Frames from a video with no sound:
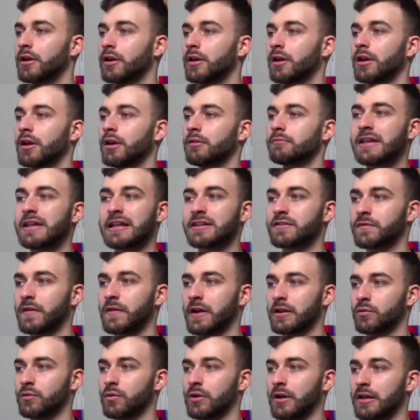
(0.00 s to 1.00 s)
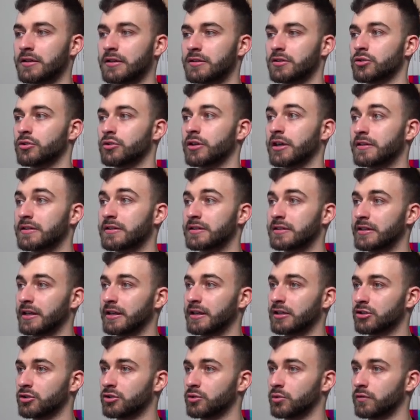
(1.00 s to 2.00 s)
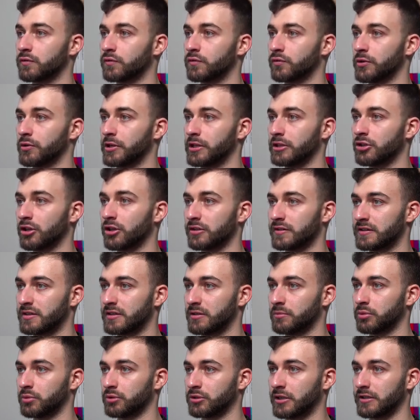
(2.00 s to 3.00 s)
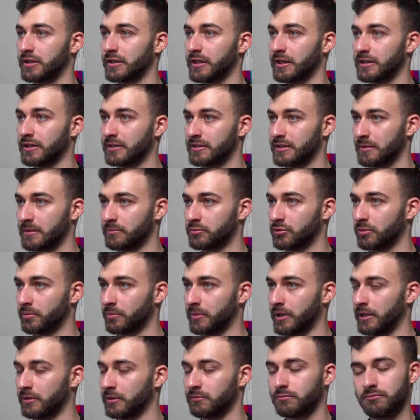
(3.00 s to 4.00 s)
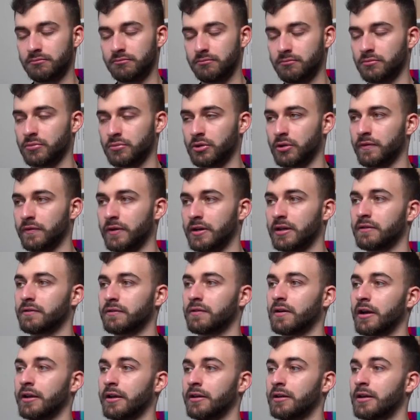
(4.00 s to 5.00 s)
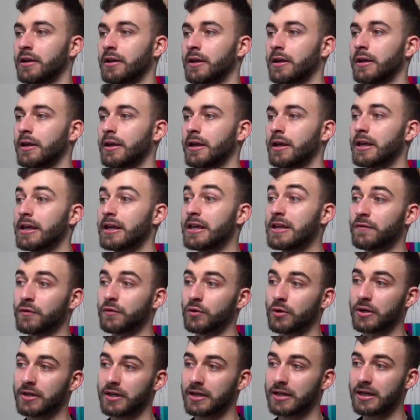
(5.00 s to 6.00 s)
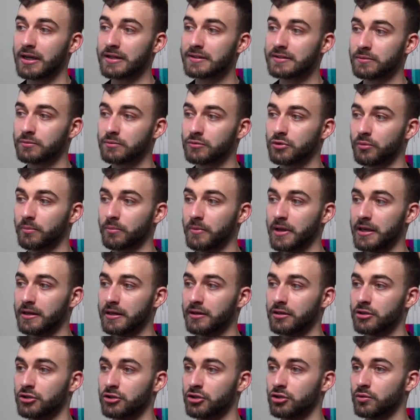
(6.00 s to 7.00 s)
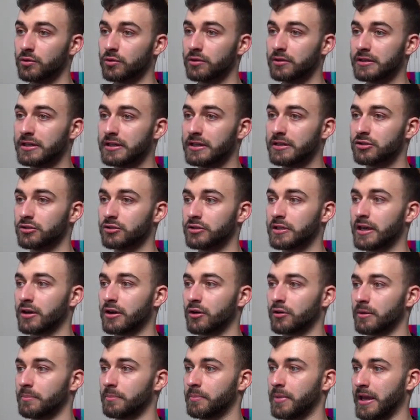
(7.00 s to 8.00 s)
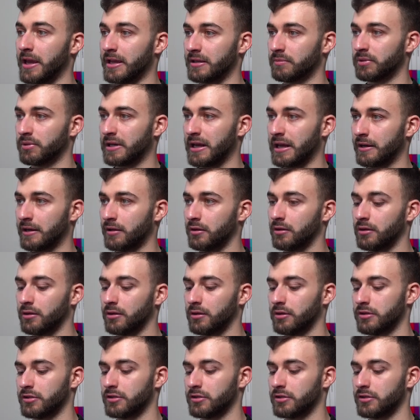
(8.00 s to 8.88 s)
that's fine with us. You can stick to a free.simple.ink subdomain, perfectly fine. If you want a custom domain, you will need to get on a paid plan so